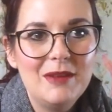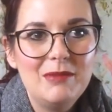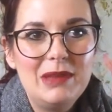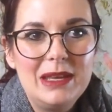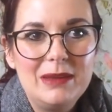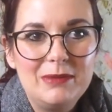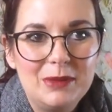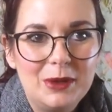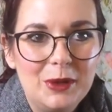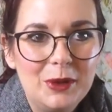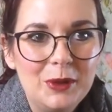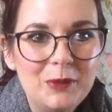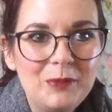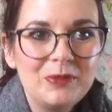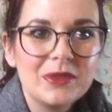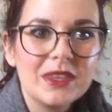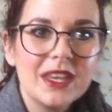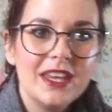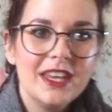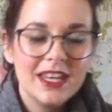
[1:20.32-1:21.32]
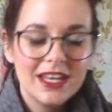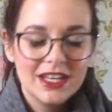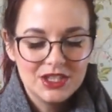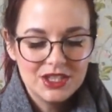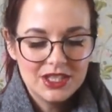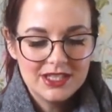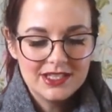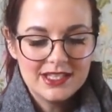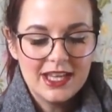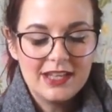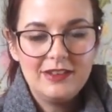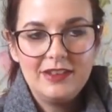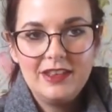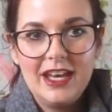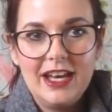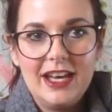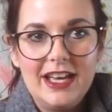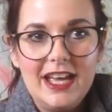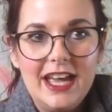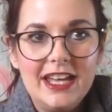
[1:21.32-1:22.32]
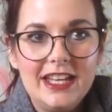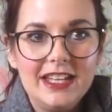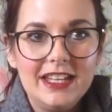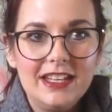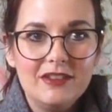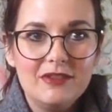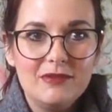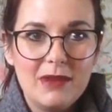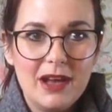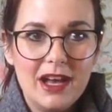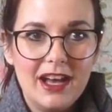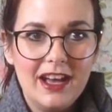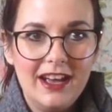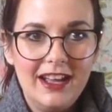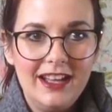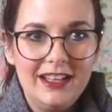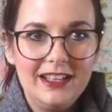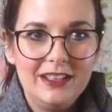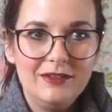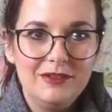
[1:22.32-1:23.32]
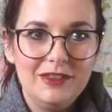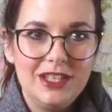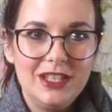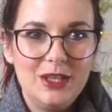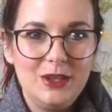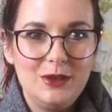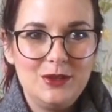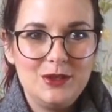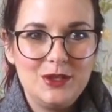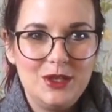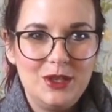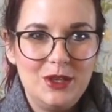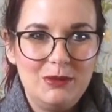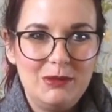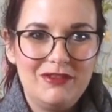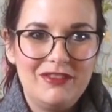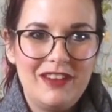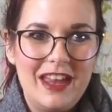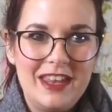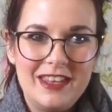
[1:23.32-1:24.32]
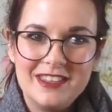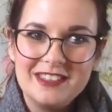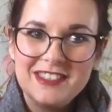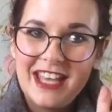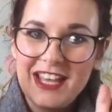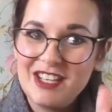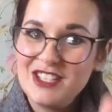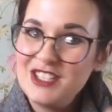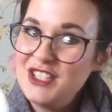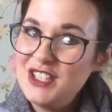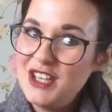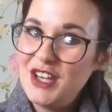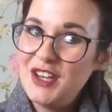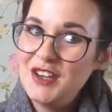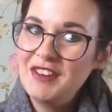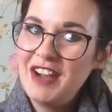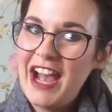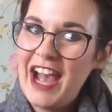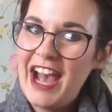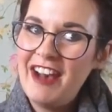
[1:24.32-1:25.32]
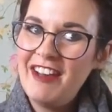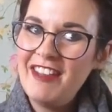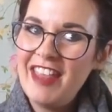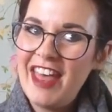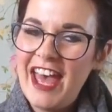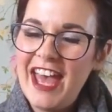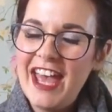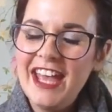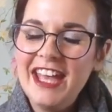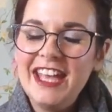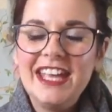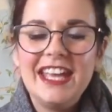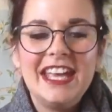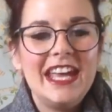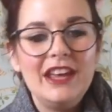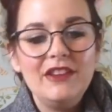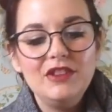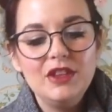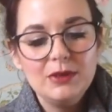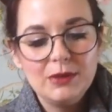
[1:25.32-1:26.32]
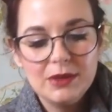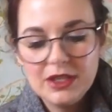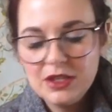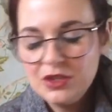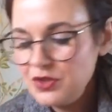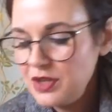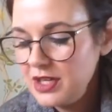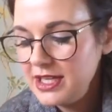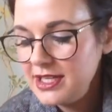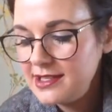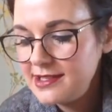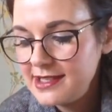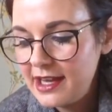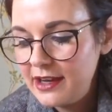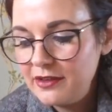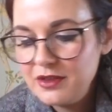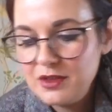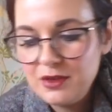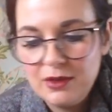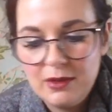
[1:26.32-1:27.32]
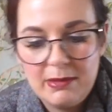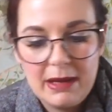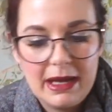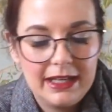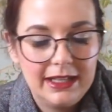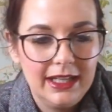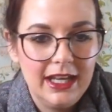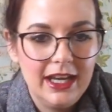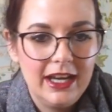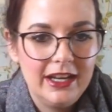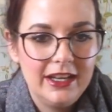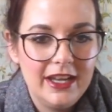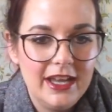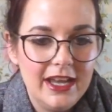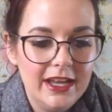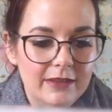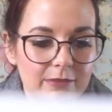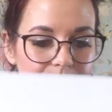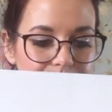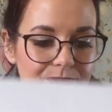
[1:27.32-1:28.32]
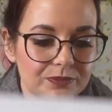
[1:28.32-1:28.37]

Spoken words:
people, she said that any of my lovely YouTuber friends, that's you out there, if you want to treat yourself to a bag liner,